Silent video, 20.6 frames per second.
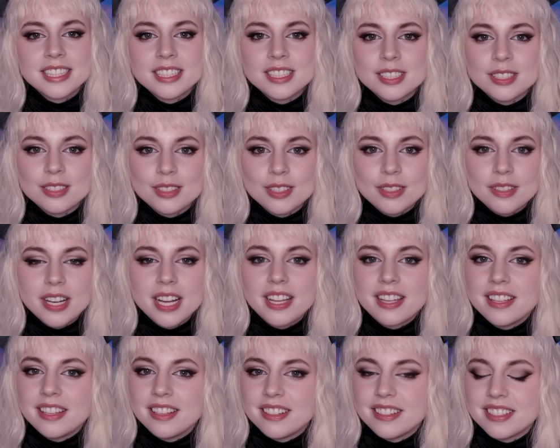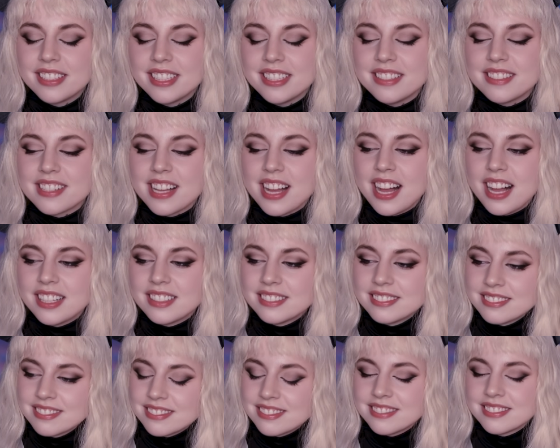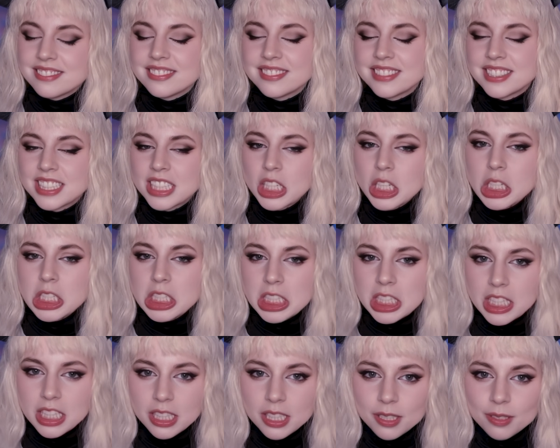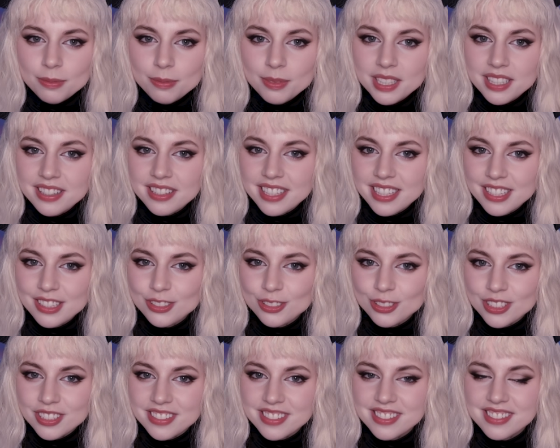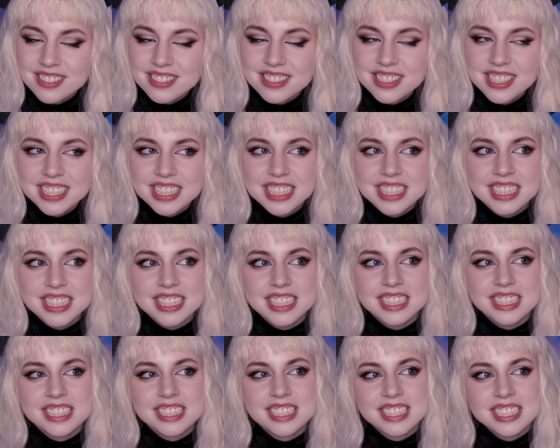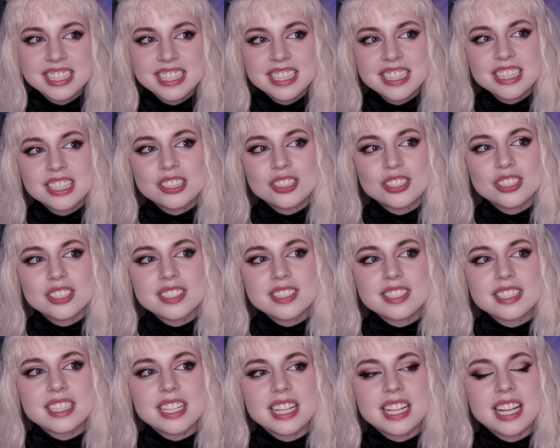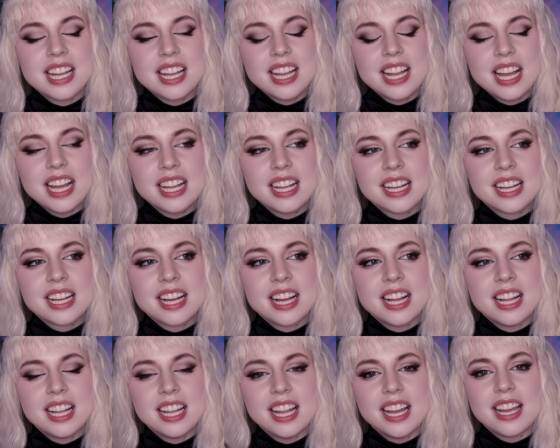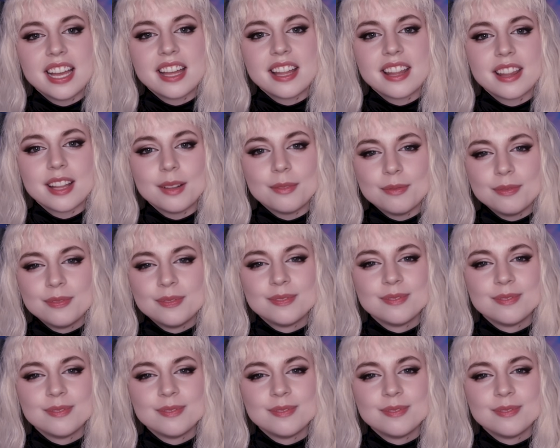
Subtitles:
I hear he's armed and dangerous. Just like I like them.